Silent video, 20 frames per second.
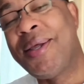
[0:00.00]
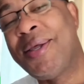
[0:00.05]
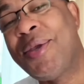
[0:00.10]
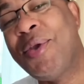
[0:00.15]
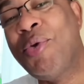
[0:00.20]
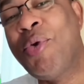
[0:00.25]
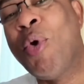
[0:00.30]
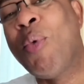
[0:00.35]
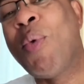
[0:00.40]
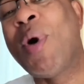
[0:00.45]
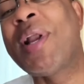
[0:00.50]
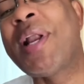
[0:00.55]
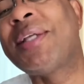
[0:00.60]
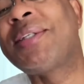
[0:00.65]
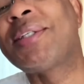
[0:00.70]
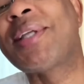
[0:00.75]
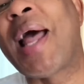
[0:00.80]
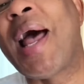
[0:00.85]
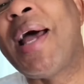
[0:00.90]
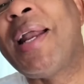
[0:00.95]
You know what
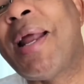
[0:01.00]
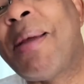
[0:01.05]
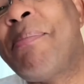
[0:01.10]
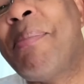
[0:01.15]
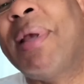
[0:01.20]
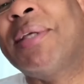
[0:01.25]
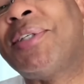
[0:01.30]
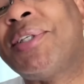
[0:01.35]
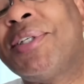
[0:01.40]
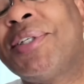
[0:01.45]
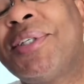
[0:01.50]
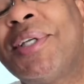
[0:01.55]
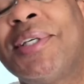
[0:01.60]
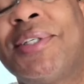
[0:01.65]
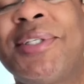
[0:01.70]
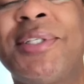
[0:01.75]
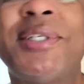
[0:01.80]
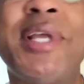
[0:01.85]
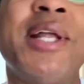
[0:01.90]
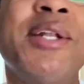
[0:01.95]
this kind of message
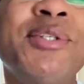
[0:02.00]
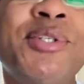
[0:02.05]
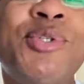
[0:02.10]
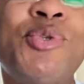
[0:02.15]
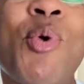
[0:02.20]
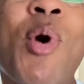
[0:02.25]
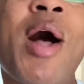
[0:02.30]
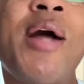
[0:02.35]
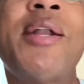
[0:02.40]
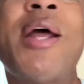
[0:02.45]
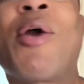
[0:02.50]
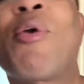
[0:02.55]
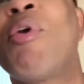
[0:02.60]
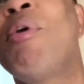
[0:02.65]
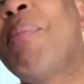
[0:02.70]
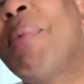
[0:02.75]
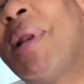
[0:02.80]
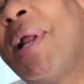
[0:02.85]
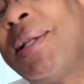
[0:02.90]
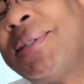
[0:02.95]
this sends to other
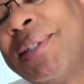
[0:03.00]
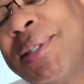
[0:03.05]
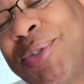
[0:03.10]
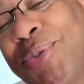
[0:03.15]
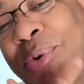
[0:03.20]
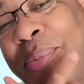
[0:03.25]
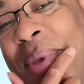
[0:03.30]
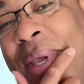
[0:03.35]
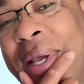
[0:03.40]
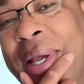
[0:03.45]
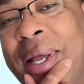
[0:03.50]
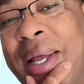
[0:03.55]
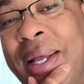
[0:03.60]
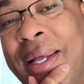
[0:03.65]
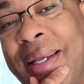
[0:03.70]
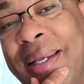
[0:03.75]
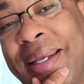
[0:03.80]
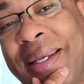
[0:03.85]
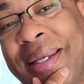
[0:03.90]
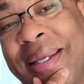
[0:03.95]
criminals in
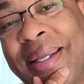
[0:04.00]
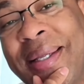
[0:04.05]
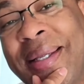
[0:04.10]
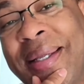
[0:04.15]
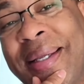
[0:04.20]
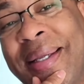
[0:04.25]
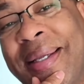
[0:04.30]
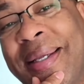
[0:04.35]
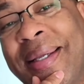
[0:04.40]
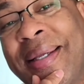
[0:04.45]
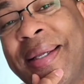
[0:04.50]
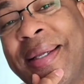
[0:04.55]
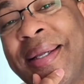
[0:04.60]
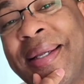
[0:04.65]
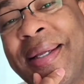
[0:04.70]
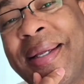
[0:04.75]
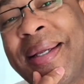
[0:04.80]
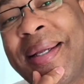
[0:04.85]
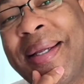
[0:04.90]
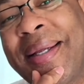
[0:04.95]
Jamaica?
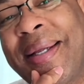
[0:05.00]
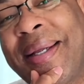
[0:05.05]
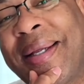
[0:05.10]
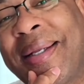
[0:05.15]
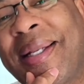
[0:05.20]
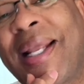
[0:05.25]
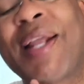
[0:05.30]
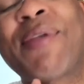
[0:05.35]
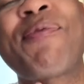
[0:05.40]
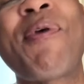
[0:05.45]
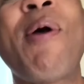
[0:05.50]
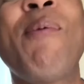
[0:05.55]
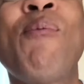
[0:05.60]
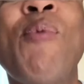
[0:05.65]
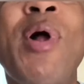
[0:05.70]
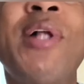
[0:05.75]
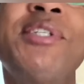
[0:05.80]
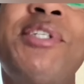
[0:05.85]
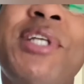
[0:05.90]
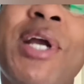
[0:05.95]
That's from
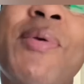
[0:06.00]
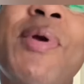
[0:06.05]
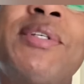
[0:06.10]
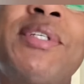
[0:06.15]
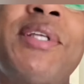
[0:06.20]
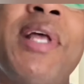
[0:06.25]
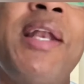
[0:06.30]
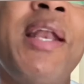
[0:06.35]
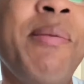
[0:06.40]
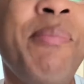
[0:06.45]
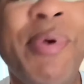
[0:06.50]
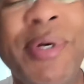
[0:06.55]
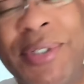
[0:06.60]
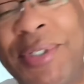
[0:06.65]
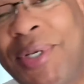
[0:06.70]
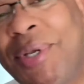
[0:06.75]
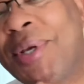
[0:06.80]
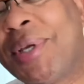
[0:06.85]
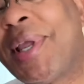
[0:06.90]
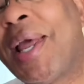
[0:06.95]
once you're a
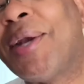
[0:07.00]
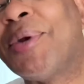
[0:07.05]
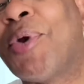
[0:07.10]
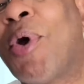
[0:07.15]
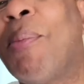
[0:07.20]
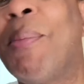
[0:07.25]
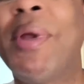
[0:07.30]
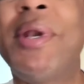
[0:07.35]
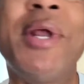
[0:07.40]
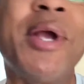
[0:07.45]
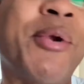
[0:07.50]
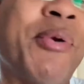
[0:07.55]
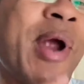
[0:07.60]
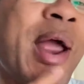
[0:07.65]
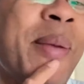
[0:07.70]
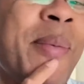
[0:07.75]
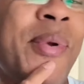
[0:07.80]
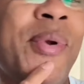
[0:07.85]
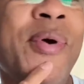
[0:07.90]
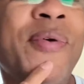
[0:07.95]
celebrity, you can commit the
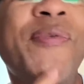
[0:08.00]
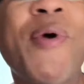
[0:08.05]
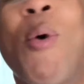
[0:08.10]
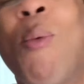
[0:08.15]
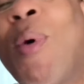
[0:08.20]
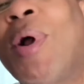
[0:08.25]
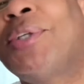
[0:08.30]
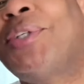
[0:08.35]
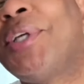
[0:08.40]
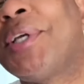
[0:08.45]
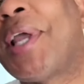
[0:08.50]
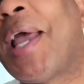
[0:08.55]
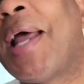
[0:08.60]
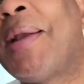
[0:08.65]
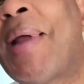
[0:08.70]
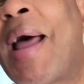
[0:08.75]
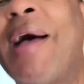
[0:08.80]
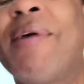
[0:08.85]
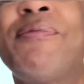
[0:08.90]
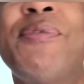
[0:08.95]
crime. You know? From once you
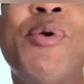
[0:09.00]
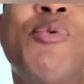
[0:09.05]
can have